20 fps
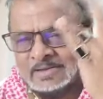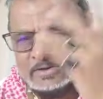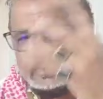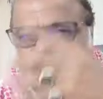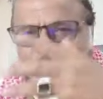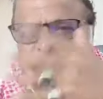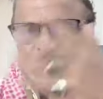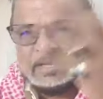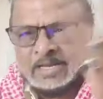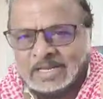
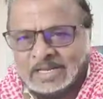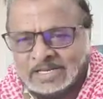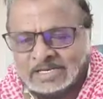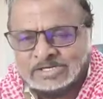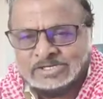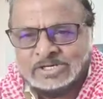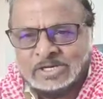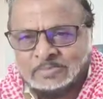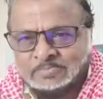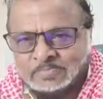took the
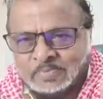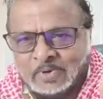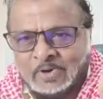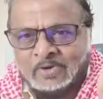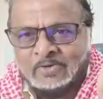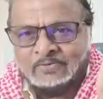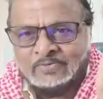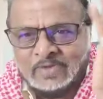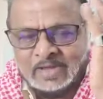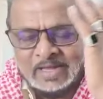leadership
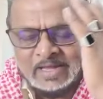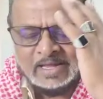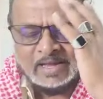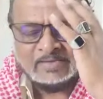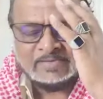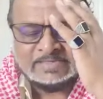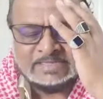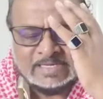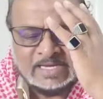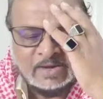of the
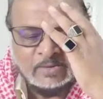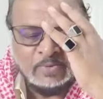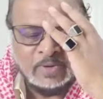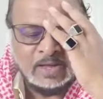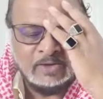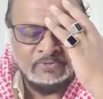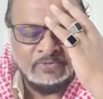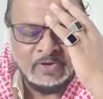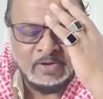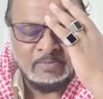AFC
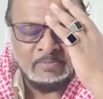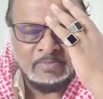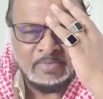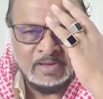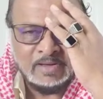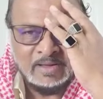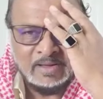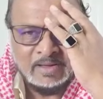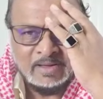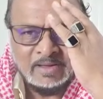away from
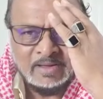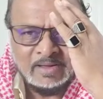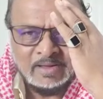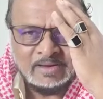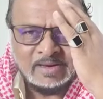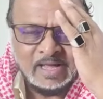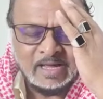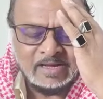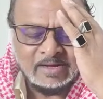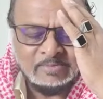
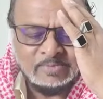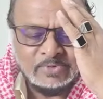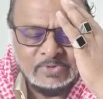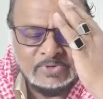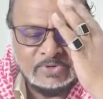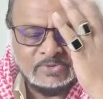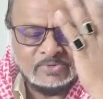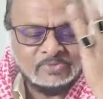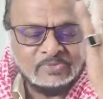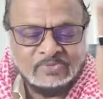
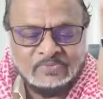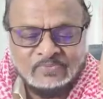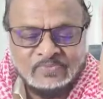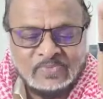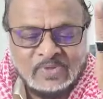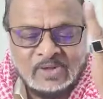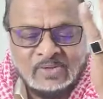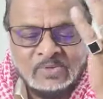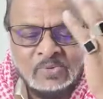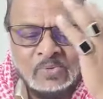Nagamotu.
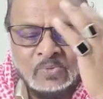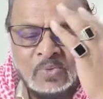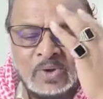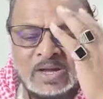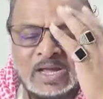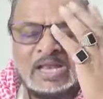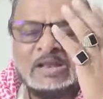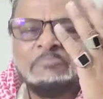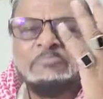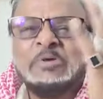
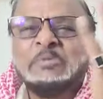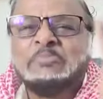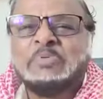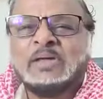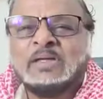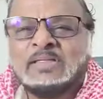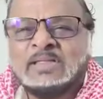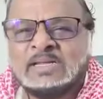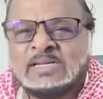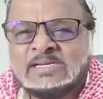What kind of
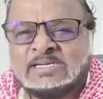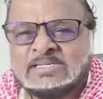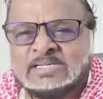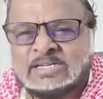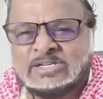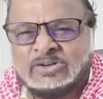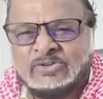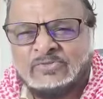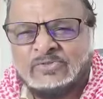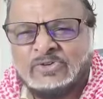people are these
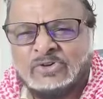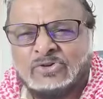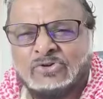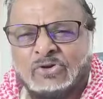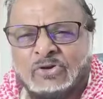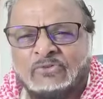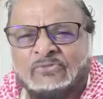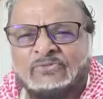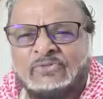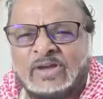that you
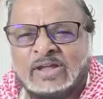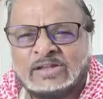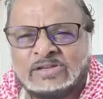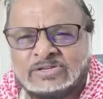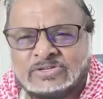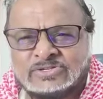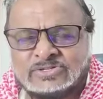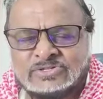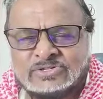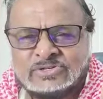call
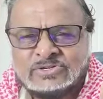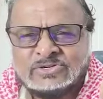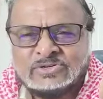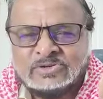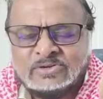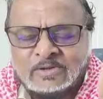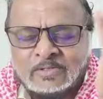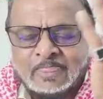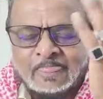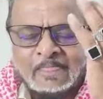friends?
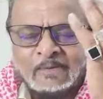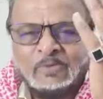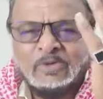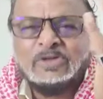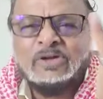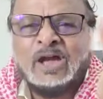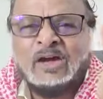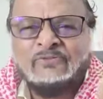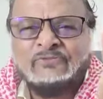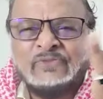
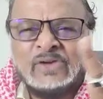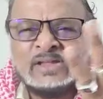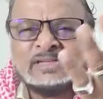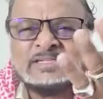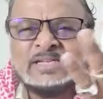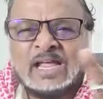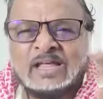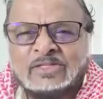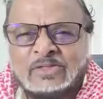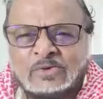When you have
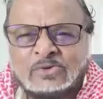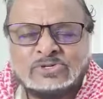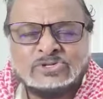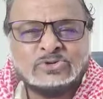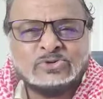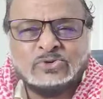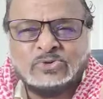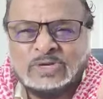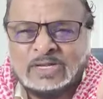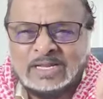friends like those,
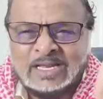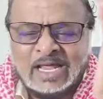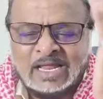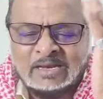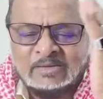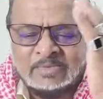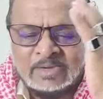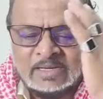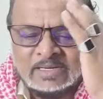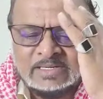you don't need
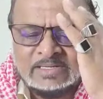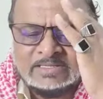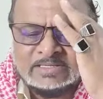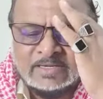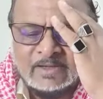enemies.